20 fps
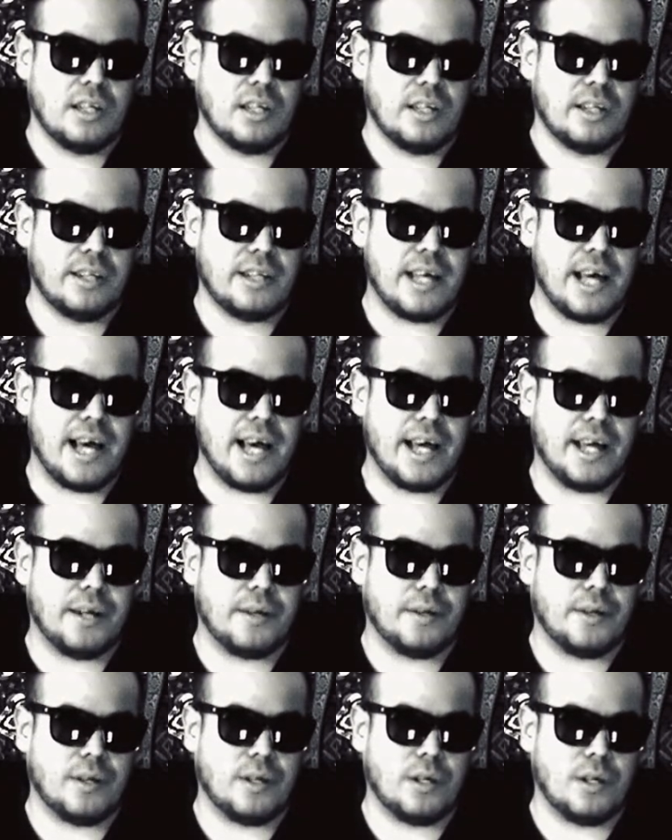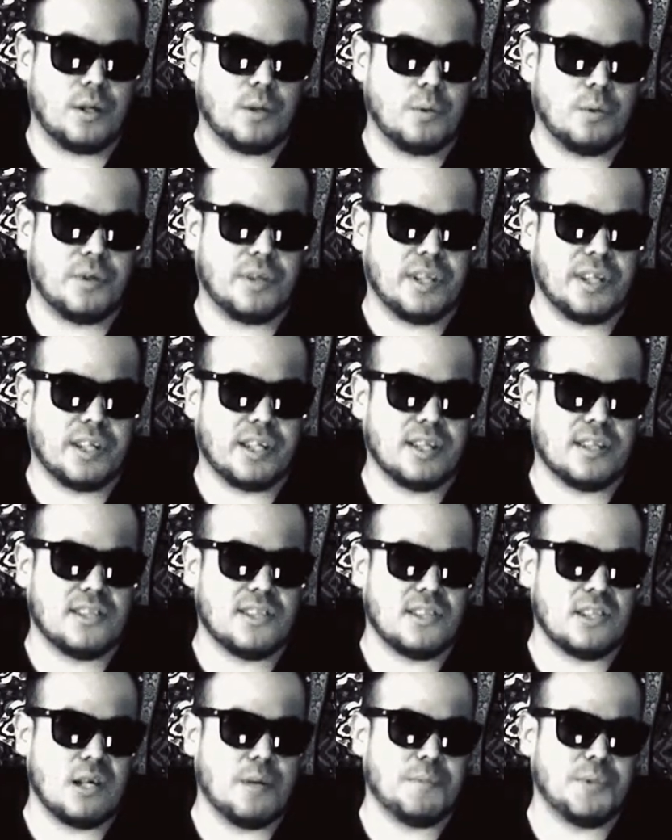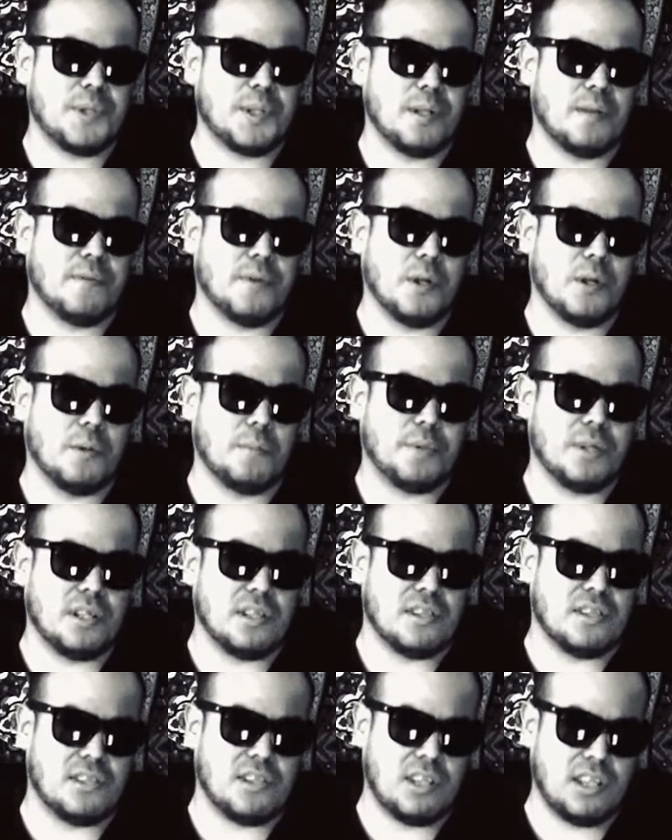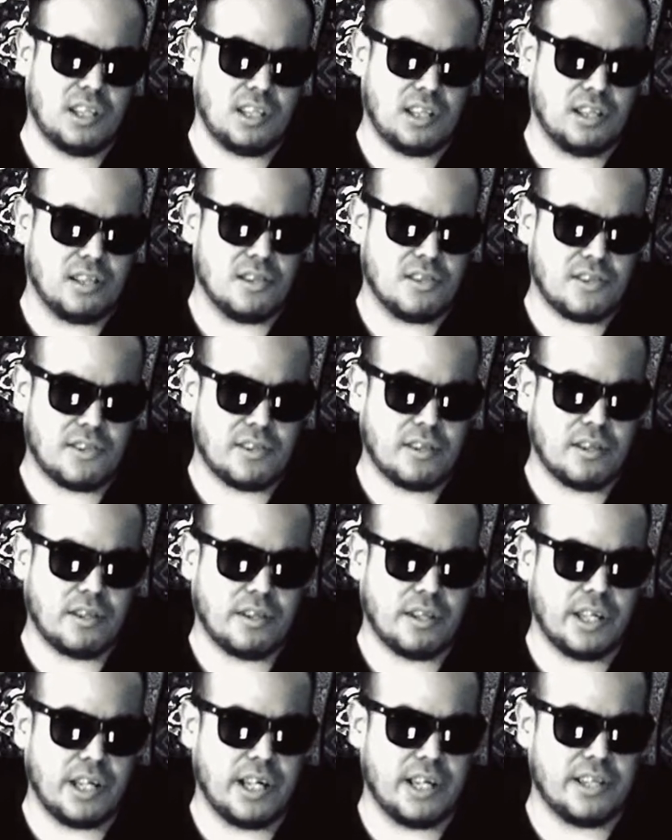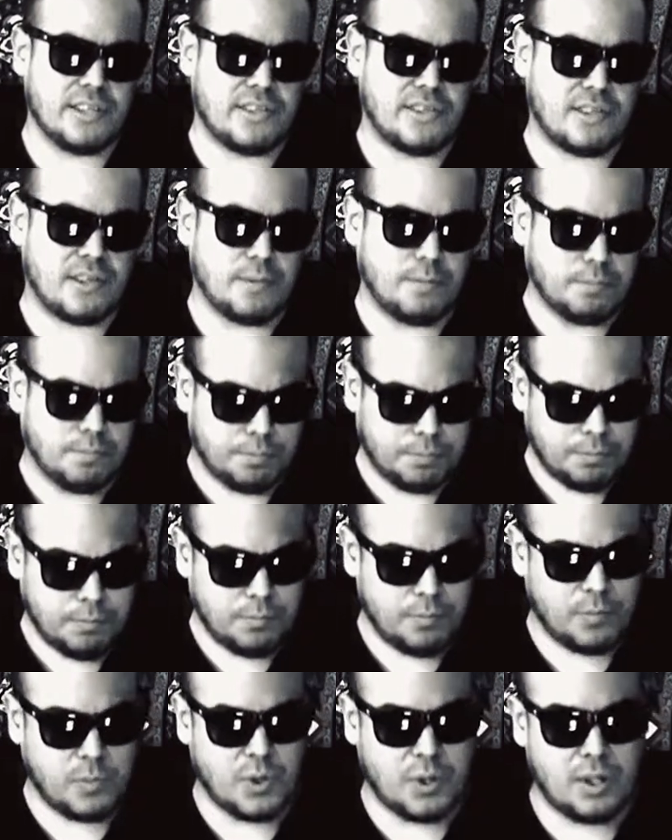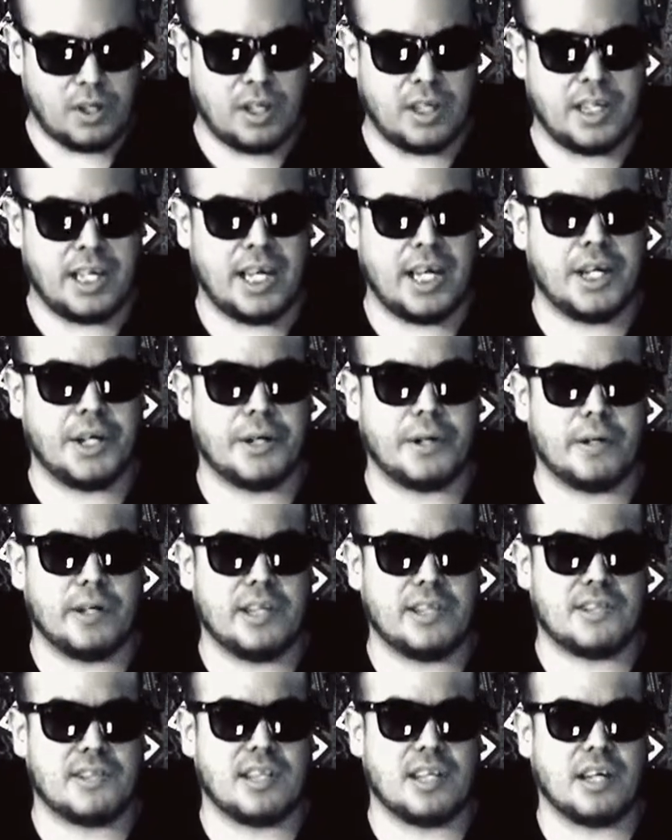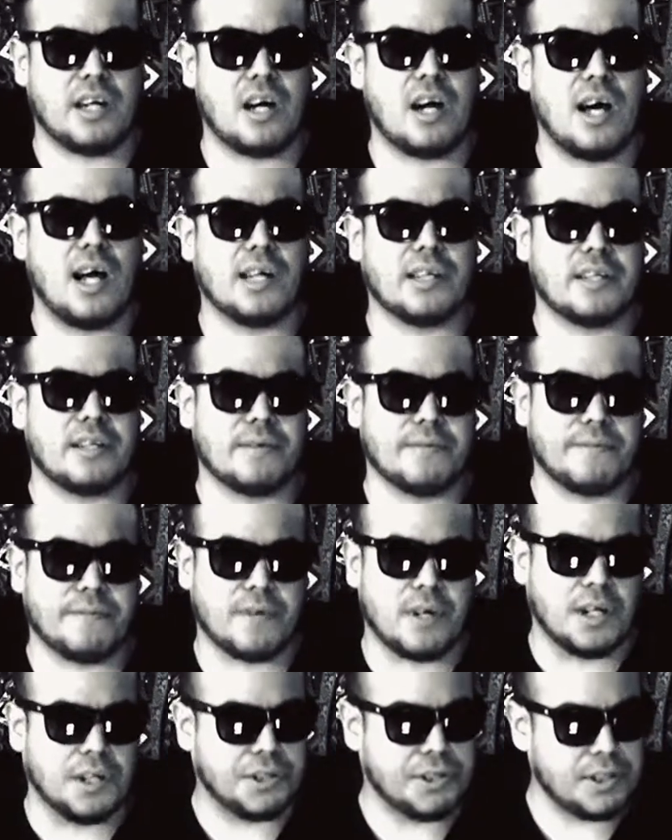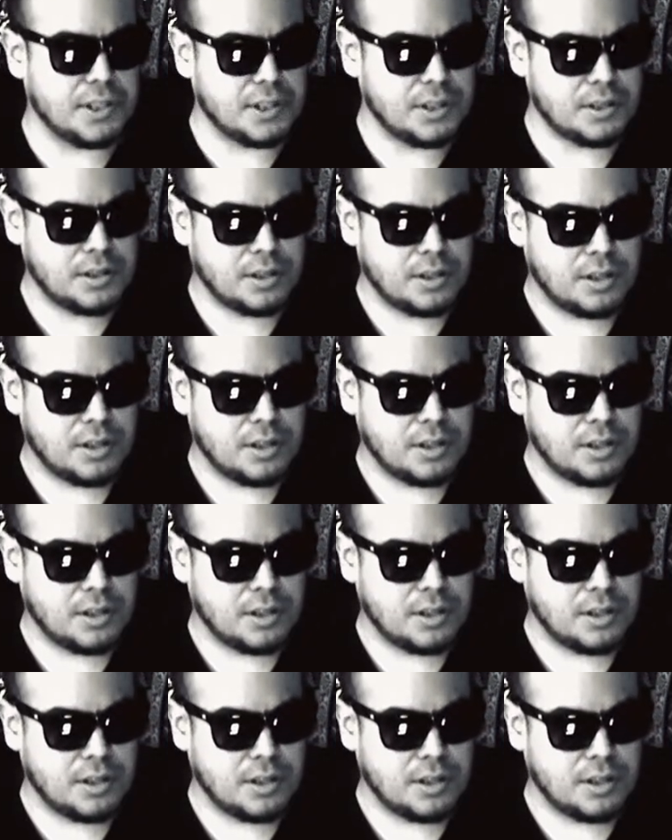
that with the consumption of OPCs, there's an increase in cognitive function,